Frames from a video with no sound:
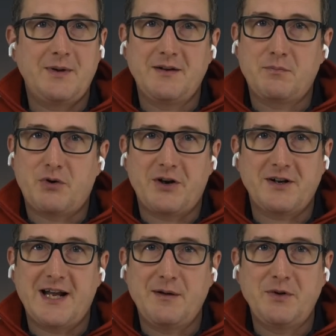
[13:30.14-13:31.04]
I mean,
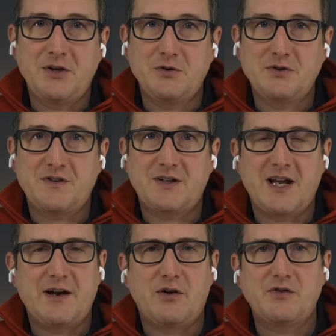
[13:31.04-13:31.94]
product can be used,
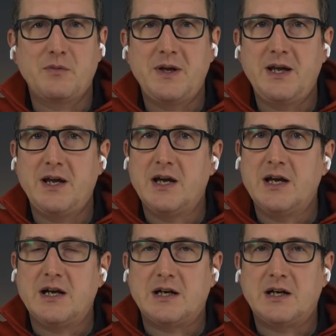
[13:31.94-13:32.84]
can also be,
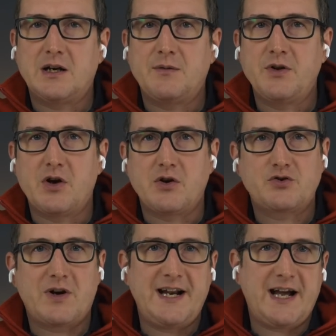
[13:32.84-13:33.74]
uh, you know,
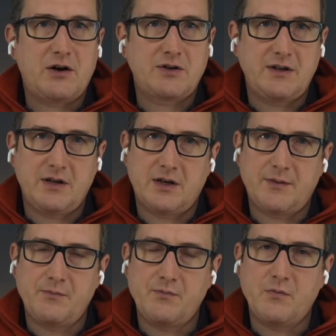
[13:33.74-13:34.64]
tried out.
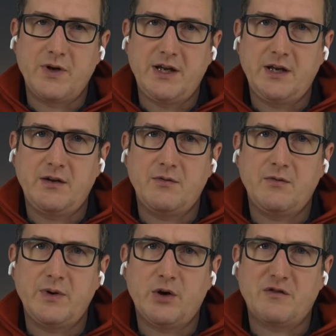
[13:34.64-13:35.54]
Um, we
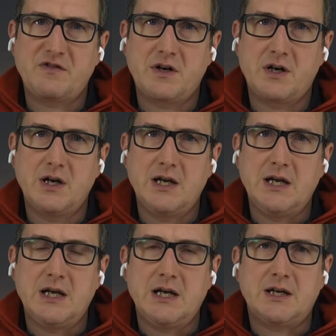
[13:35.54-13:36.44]
we offer
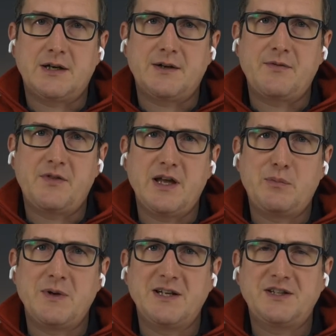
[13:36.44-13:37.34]
uh, the
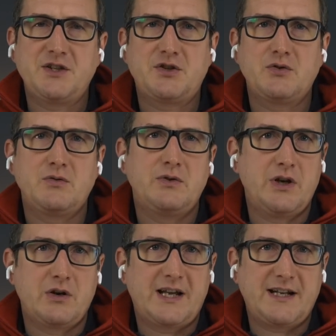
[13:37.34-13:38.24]
ability to, you
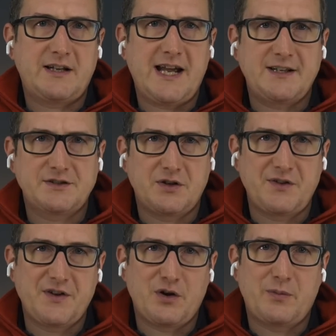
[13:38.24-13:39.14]
know, get hands
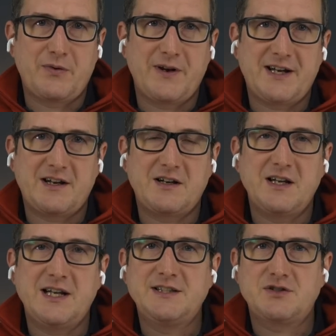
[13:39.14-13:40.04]
on the operator,
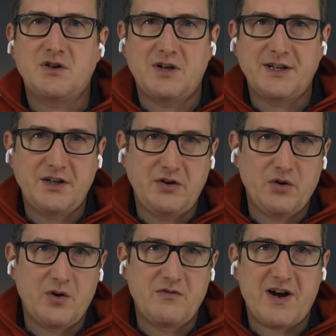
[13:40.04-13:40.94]
install it in
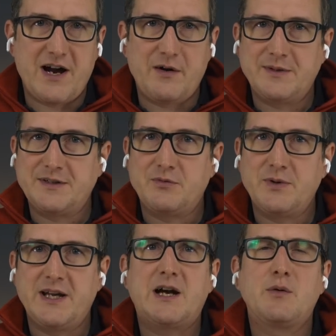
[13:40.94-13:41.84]
your environment.
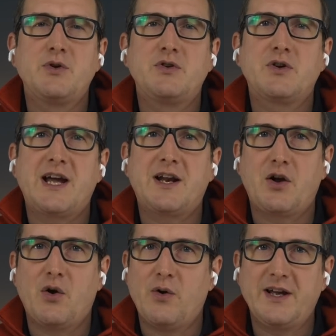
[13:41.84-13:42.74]
We help you to get
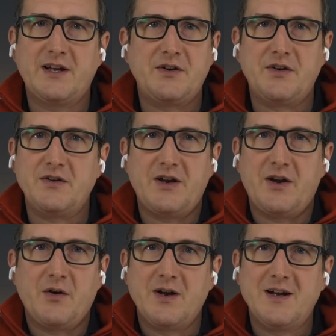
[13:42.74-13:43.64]
it going, and you know,